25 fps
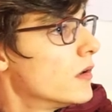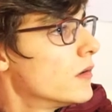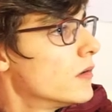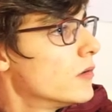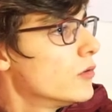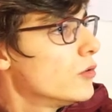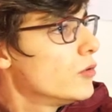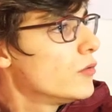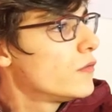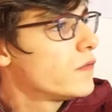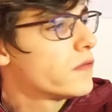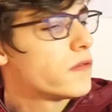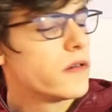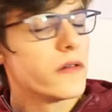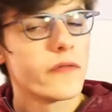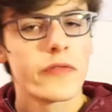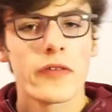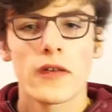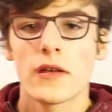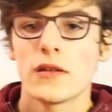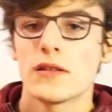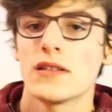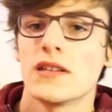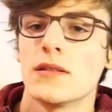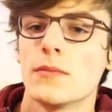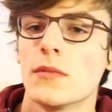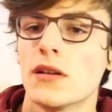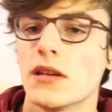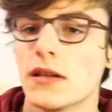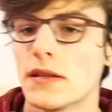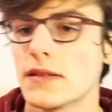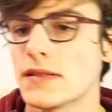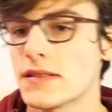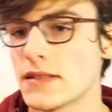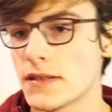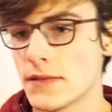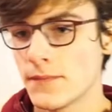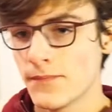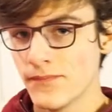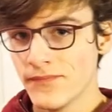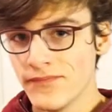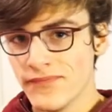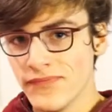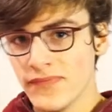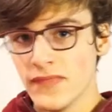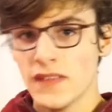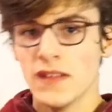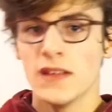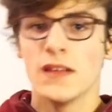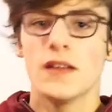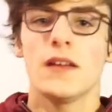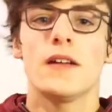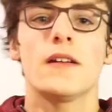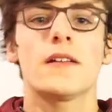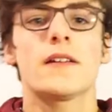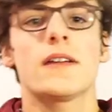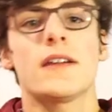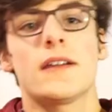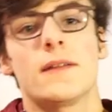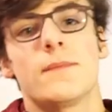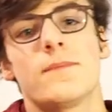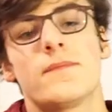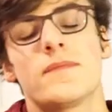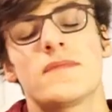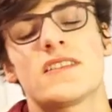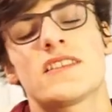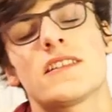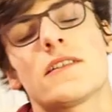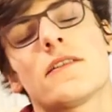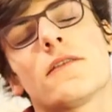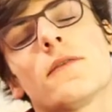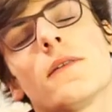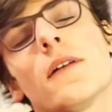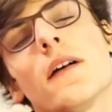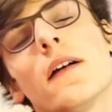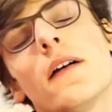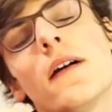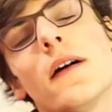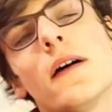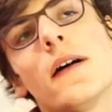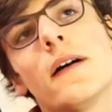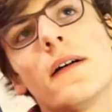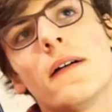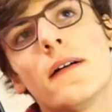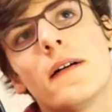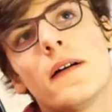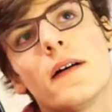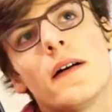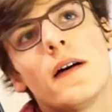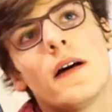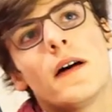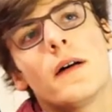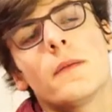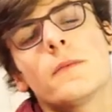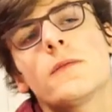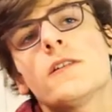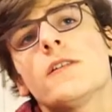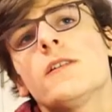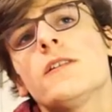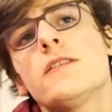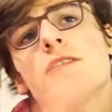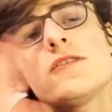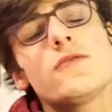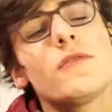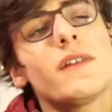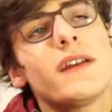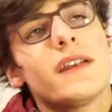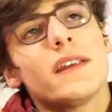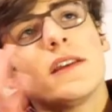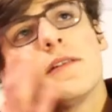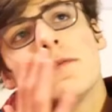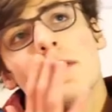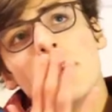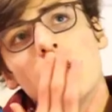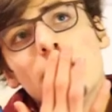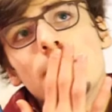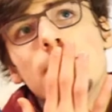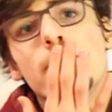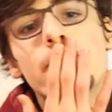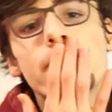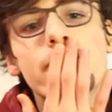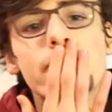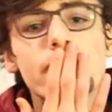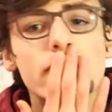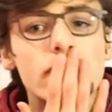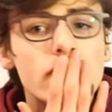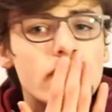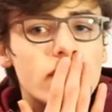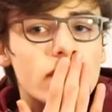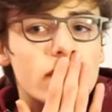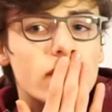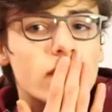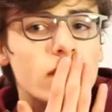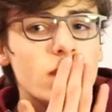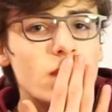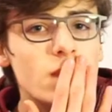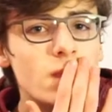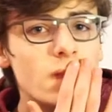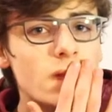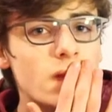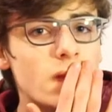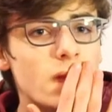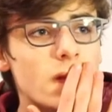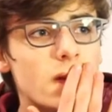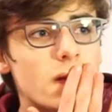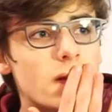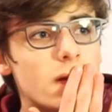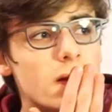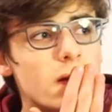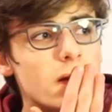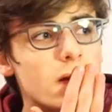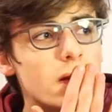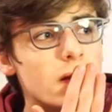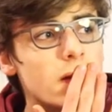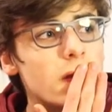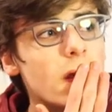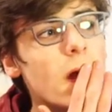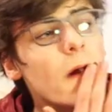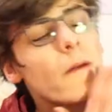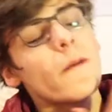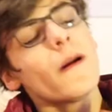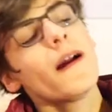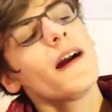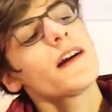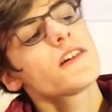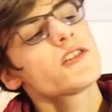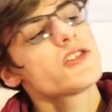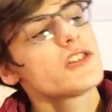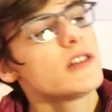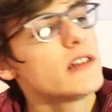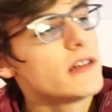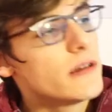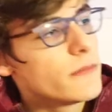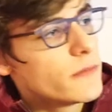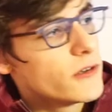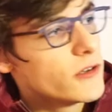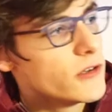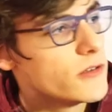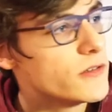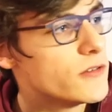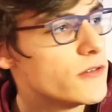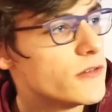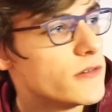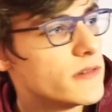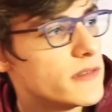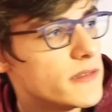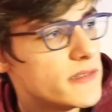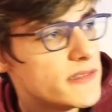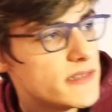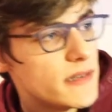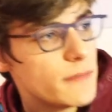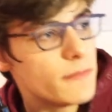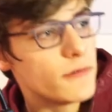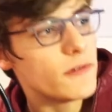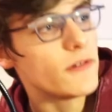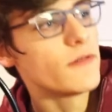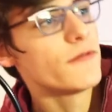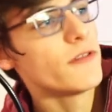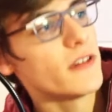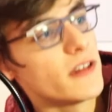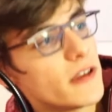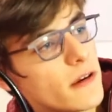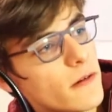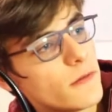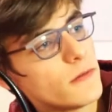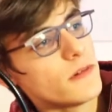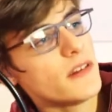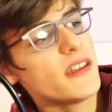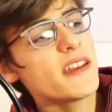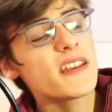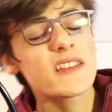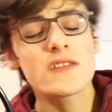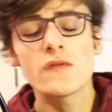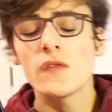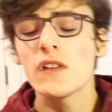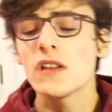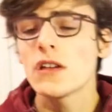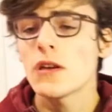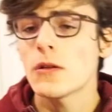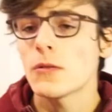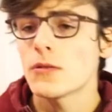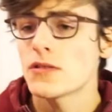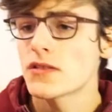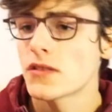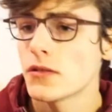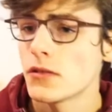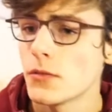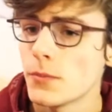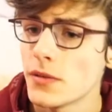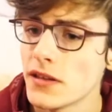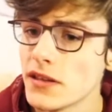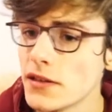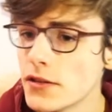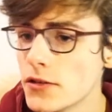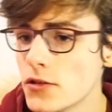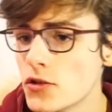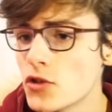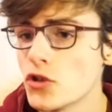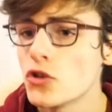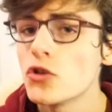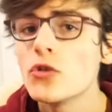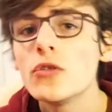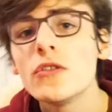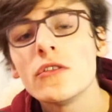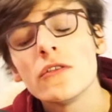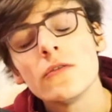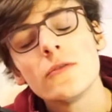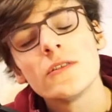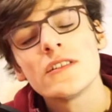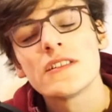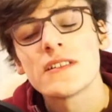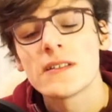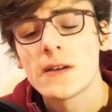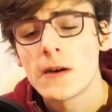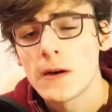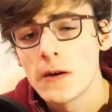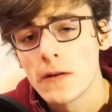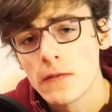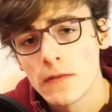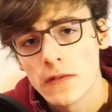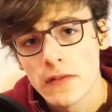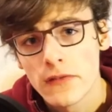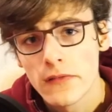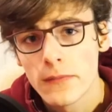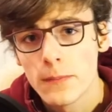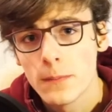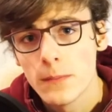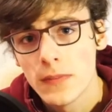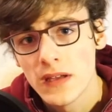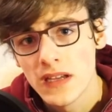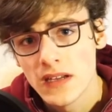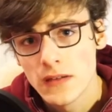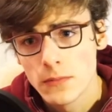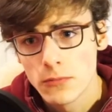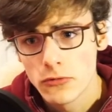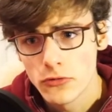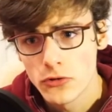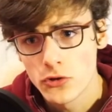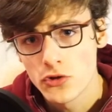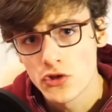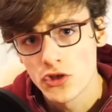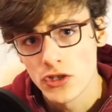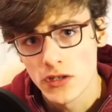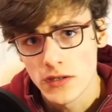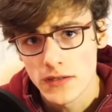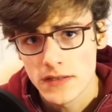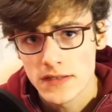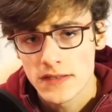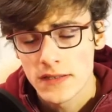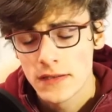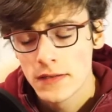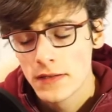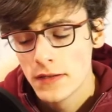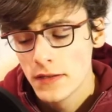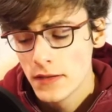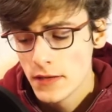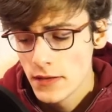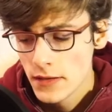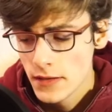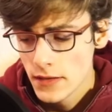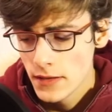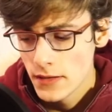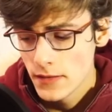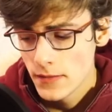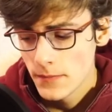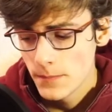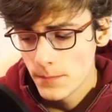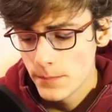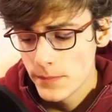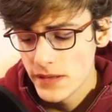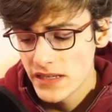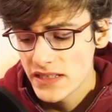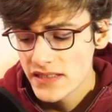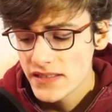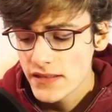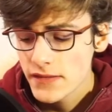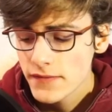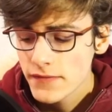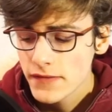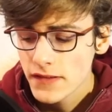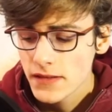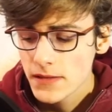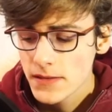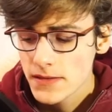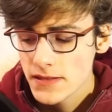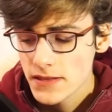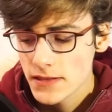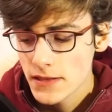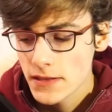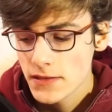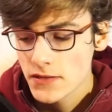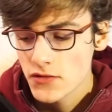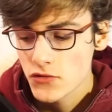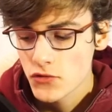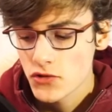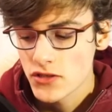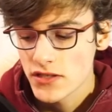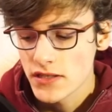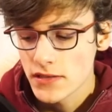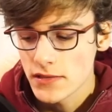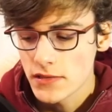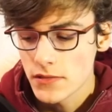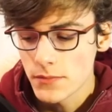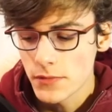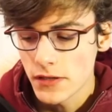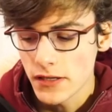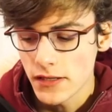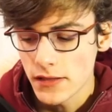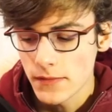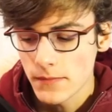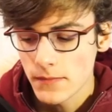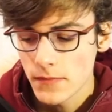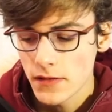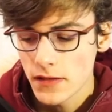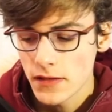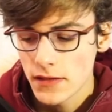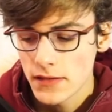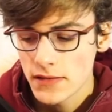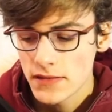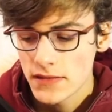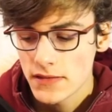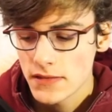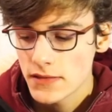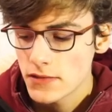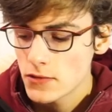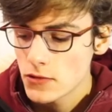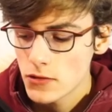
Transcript: Oof, 13 minutes. Okay, so I'm going to do it anyway. No, actually I'm going to do a separate video. Next video is going to be, should you start with a big project? Because I think it's an interesting debate. It's